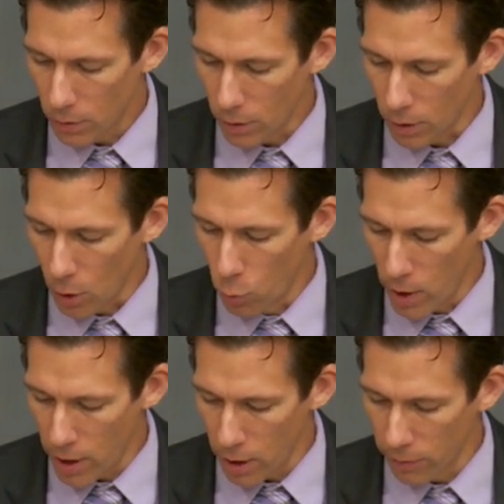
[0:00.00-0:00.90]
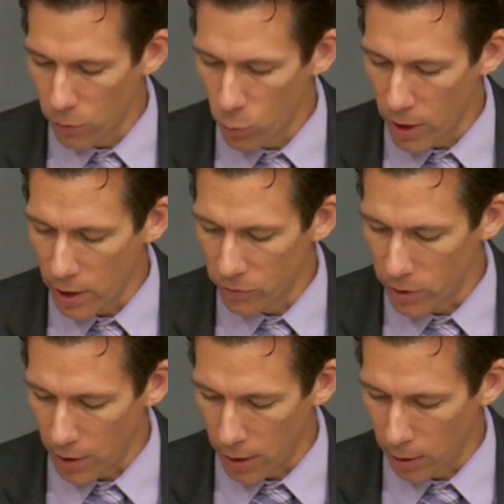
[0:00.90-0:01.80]
uh aware of the ways
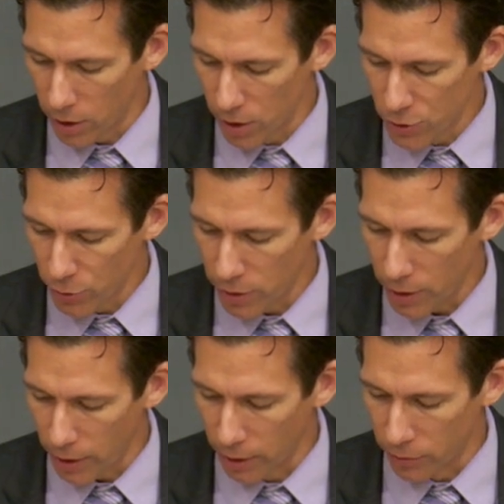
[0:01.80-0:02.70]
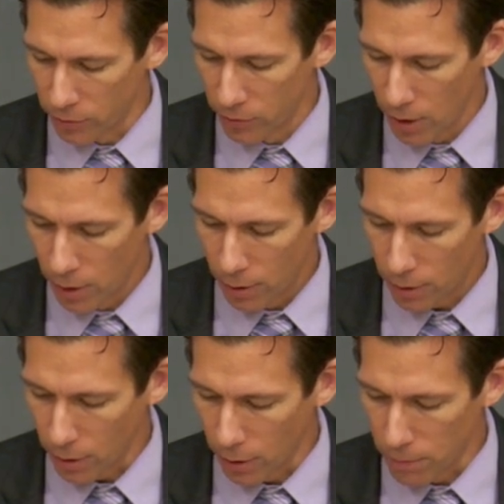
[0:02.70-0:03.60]
that our country has
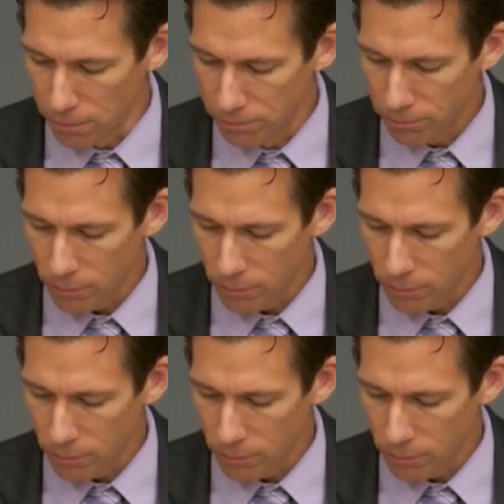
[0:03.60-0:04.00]
um,